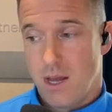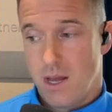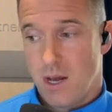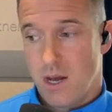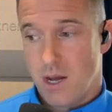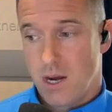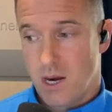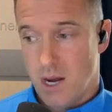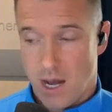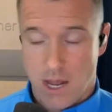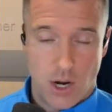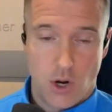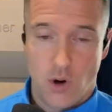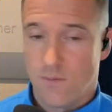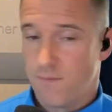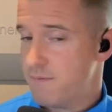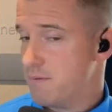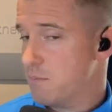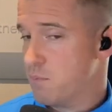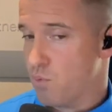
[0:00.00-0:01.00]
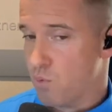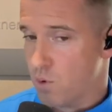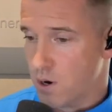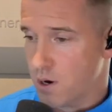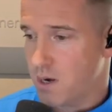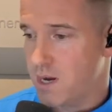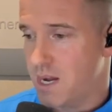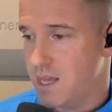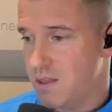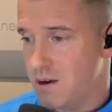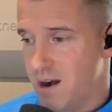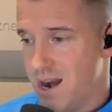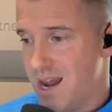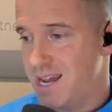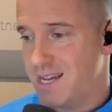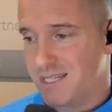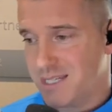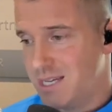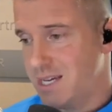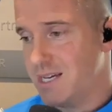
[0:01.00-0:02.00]
got home from work and their
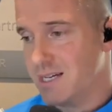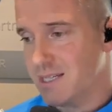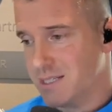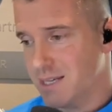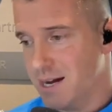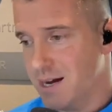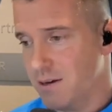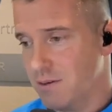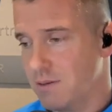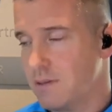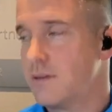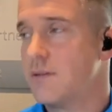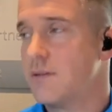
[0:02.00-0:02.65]
AC is out,